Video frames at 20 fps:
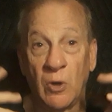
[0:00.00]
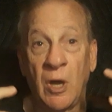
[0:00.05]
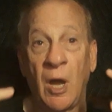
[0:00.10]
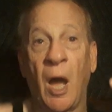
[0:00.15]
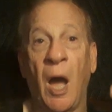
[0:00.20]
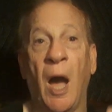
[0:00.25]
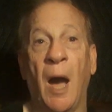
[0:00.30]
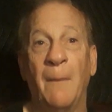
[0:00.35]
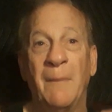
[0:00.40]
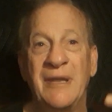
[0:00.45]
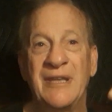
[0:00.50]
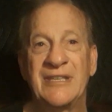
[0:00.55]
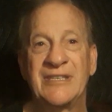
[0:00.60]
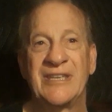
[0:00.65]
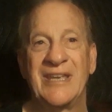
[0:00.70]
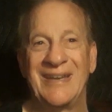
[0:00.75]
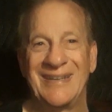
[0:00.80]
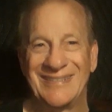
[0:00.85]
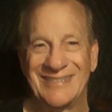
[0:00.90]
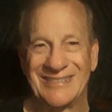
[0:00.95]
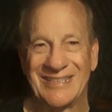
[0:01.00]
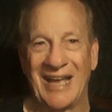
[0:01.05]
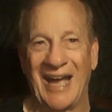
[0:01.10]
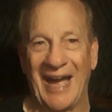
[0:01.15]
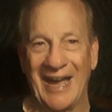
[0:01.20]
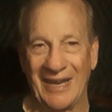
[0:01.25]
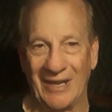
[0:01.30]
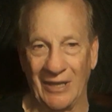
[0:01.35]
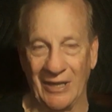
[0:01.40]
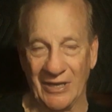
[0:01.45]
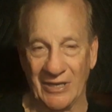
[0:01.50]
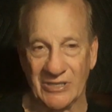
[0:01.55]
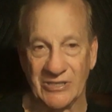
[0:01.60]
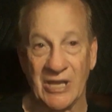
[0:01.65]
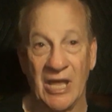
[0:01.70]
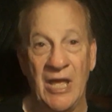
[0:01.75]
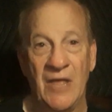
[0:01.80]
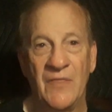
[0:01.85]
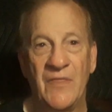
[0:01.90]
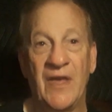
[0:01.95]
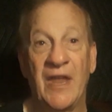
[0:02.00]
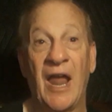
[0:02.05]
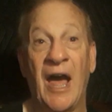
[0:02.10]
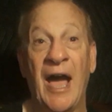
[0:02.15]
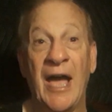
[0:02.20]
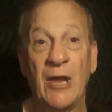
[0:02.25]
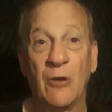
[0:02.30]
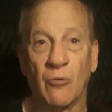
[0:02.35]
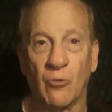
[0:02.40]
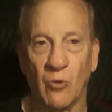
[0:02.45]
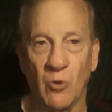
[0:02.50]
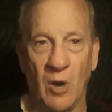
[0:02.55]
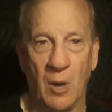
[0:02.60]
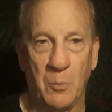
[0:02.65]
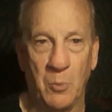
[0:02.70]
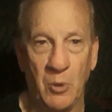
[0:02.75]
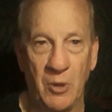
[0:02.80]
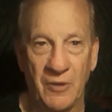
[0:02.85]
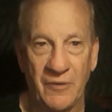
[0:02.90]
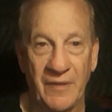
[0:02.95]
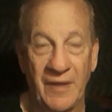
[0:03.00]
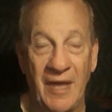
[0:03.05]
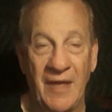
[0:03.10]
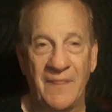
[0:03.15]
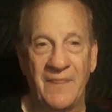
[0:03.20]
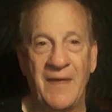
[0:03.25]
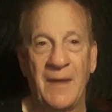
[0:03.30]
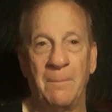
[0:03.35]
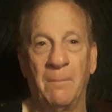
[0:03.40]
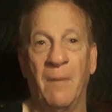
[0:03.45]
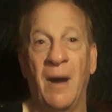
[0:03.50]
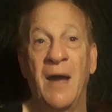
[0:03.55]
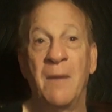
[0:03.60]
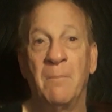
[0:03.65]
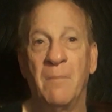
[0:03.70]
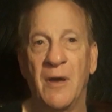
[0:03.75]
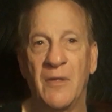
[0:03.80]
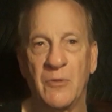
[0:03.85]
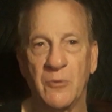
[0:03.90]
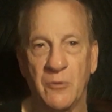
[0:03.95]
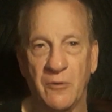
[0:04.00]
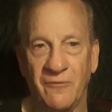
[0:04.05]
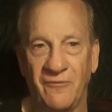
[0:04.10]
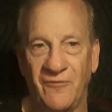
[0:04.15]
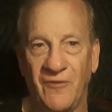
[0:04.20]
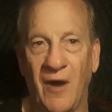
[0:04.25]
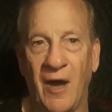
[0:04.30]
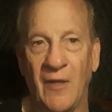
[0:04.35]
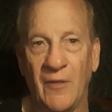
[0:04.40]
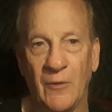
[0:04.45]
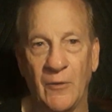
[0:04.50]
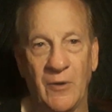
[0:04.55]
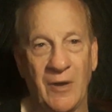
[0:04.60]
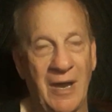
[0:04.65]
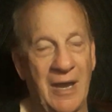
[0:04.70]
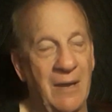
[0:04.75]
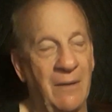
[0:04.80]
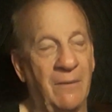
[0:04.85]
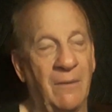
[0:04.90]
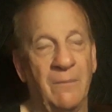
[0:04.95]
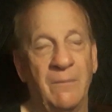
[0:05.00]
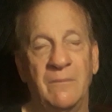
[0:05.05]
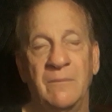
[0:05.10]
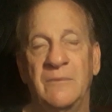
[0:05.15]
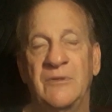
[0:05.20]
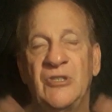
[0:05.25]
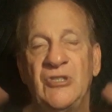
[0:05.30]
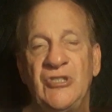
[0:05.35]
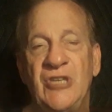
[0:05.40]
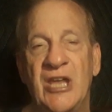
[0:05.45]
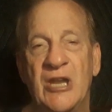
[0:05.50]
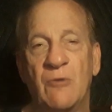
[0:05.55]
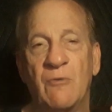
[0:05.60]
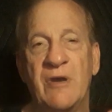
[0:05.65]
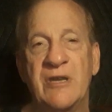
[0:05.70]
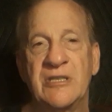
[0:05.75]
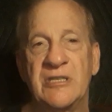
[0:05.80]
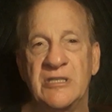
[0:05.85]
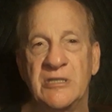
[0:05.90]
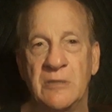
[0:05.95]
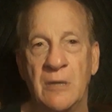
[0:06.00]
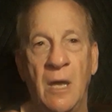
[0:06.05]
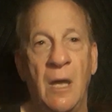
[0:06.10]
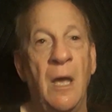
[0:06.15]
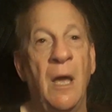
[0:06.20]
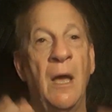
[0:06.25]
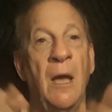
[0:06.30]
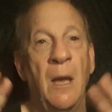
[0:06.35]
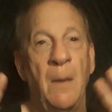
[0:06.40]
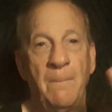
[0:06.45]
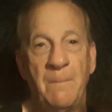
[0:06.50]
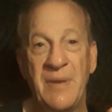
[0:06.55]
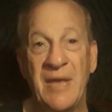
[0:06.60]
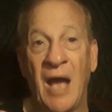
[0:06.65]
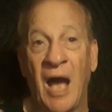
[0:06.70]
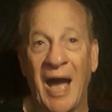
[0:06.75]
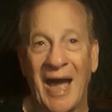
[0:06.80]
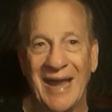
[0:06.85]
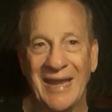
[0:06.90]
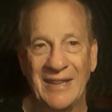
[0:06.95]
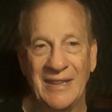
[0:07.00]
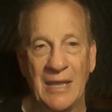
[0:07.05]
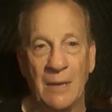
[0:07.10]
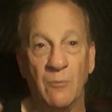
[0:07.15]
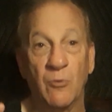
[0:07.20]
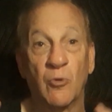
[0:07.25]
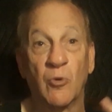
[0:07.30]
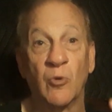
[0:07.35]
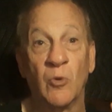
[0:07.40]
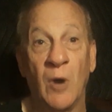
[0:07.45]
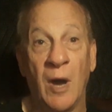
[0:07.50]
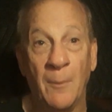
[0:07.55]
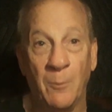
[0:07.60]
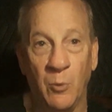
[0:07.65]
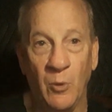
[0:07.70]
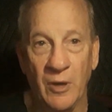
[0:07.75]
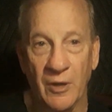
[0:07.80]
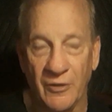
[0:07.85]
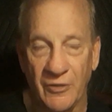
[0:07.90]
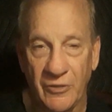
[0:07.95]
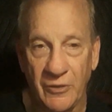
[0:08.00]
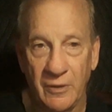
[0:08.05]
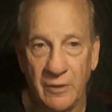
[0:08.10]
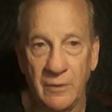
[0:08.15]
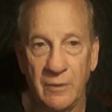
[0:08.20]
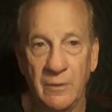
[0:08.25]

common sense guidelines that I grew up with, that my mother and father and generations behind them grew up with.